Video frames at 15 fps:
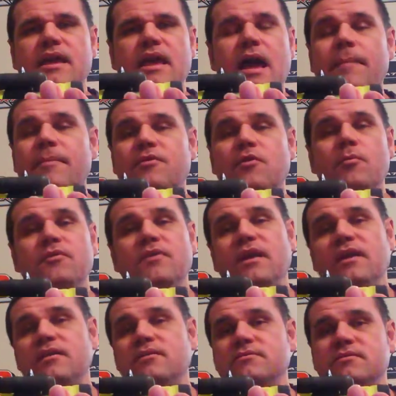It's almost like
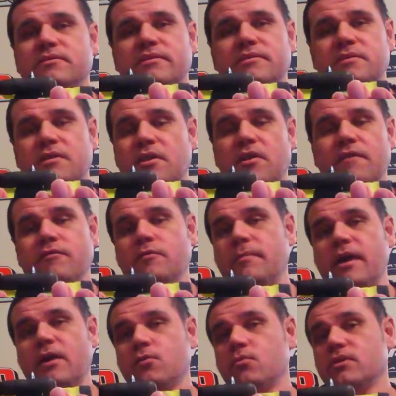a duffel
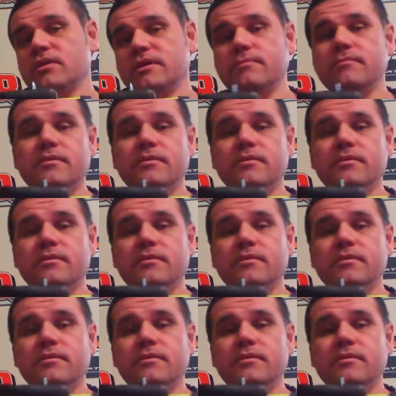bag, really.